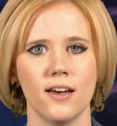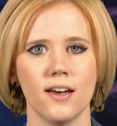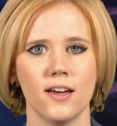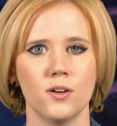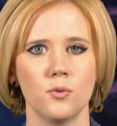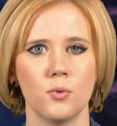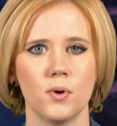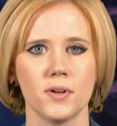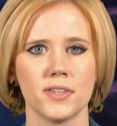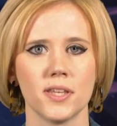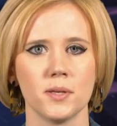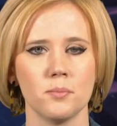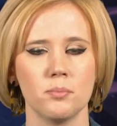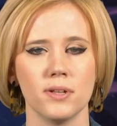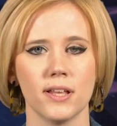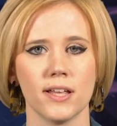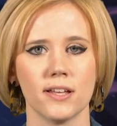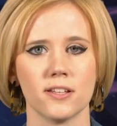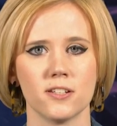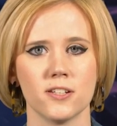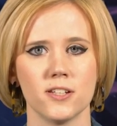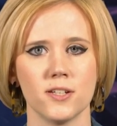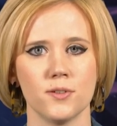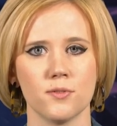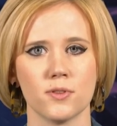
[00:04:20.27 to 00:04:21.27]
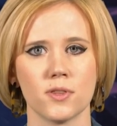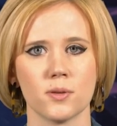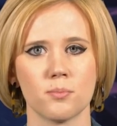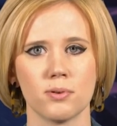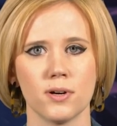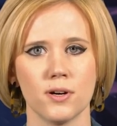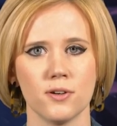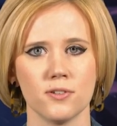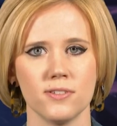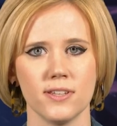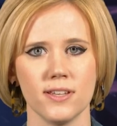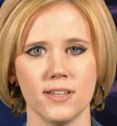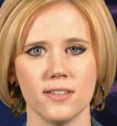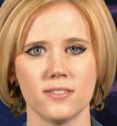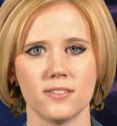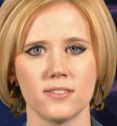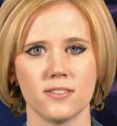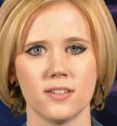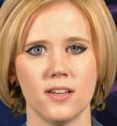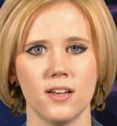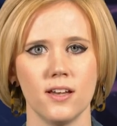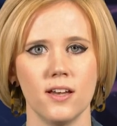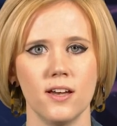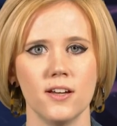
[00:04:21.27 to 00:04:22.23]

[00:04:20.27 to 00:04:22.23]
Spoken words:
and what they plan to do with the proceeds.